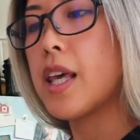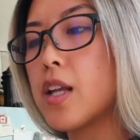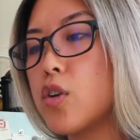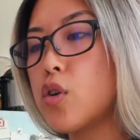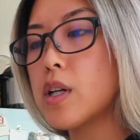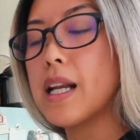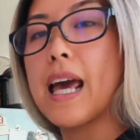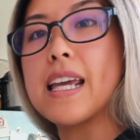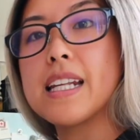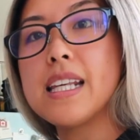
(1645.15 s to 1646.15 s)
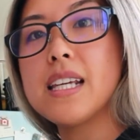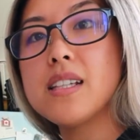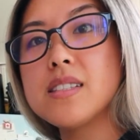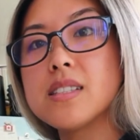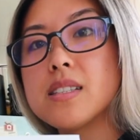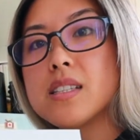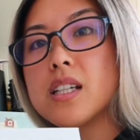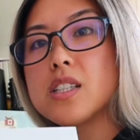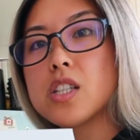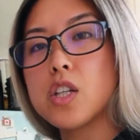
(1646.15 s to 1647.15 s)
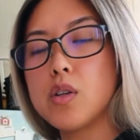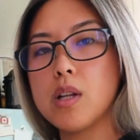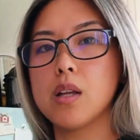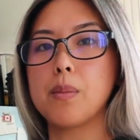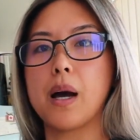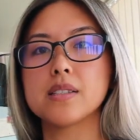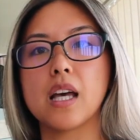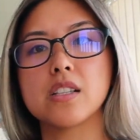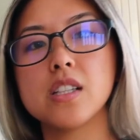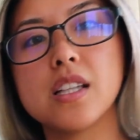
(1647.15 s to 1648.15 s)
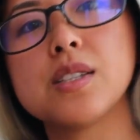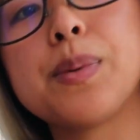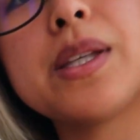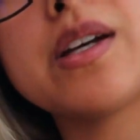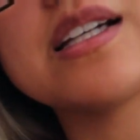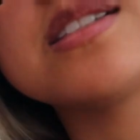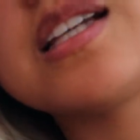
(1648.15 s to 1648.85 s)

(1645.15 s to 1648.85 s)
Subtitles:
It looked like this. It's a cute little box. Actually, let's put you guys